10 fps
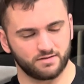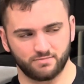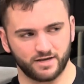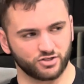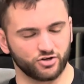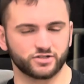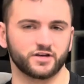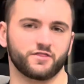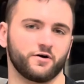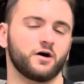as good as I
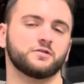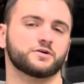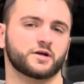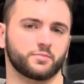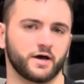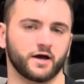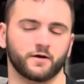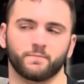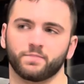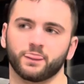thought looking back.
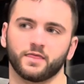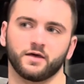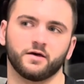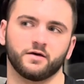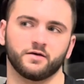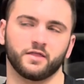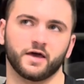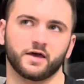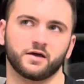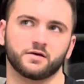
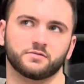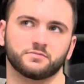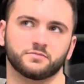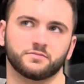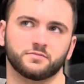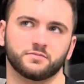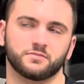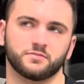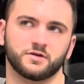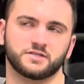It
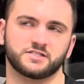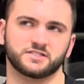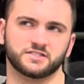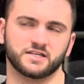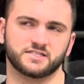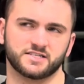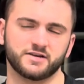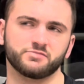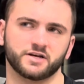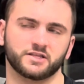
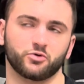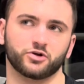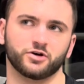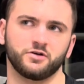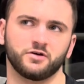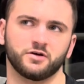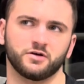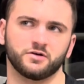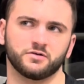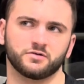seemed like they were good,
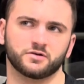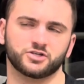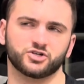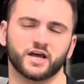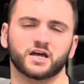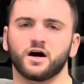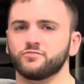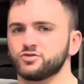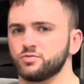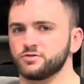because you get
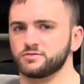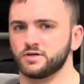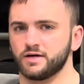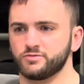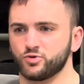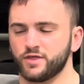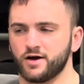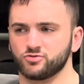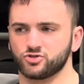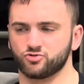comfortable sometimes with
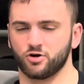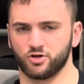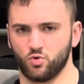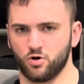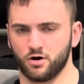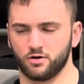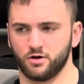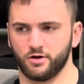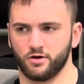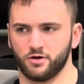how strong you are.
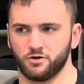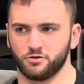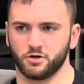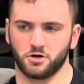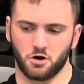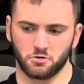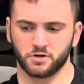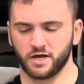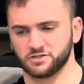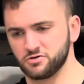You're like, oh,
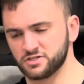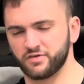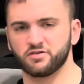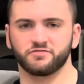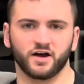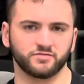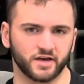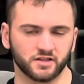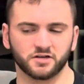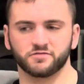okay, 275
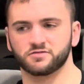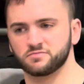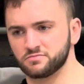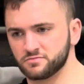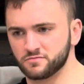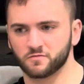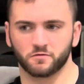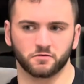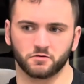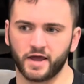deadlift
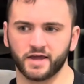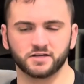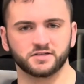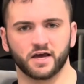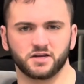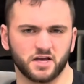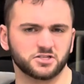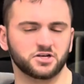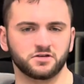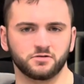for 8 and 10, yeah, it's
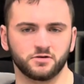good.